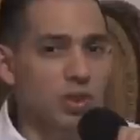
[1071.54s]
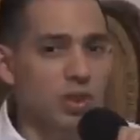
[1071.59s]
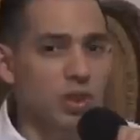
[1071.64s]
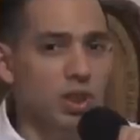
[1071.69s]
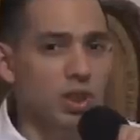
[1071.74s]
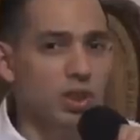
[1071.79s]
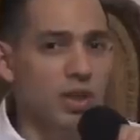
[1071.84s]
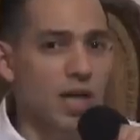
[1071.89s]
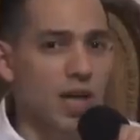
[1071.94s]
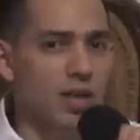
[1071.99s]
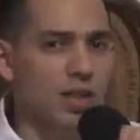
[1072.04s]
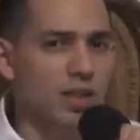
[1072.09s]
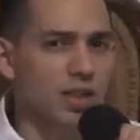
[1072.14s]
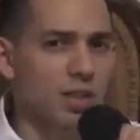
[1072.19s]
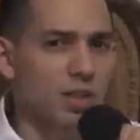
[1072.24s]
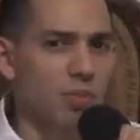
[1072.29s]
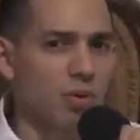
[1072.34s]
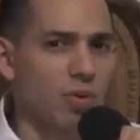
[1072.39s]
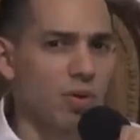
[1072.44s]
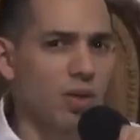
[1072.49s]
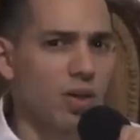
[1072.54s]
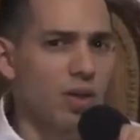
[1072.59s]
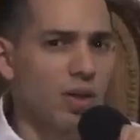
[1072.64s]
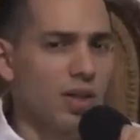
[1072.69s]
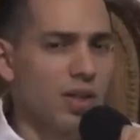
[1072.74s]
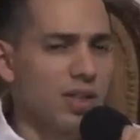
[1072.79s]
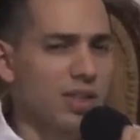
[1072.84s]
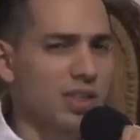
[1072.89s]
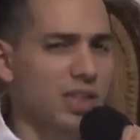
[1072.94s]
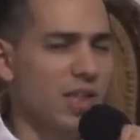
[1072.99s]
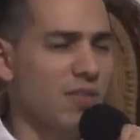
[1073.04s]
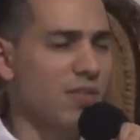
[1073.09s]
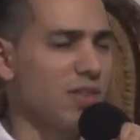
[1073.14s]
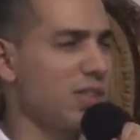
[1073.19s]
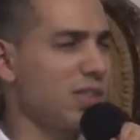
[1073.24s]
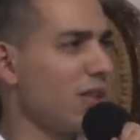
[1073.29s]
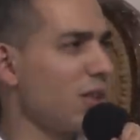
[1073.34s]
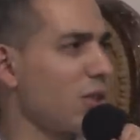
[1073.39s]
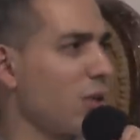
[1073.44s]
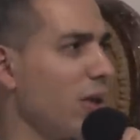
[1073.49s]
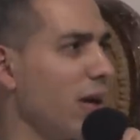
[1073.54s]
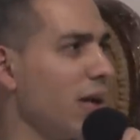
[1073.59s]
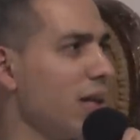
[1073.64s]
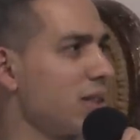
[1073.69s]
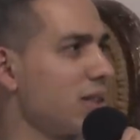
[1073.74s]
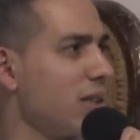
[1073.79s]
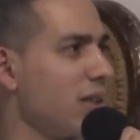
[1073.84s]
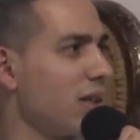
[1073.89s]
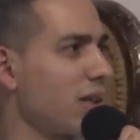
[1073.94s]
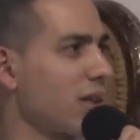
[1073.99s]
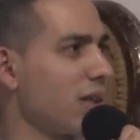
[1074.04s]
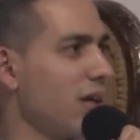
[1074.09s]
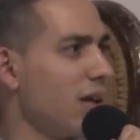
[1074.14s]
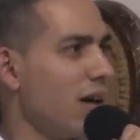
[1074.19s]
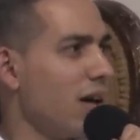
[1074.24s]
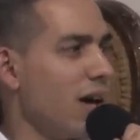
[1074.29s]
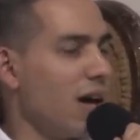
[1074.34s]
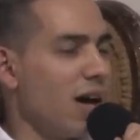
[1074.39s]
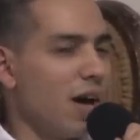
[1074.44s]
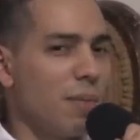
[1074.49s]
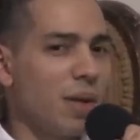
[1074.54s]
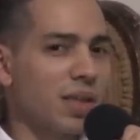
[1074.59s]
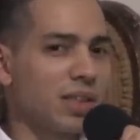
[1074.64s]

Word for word: recently shot December 17th or 18th.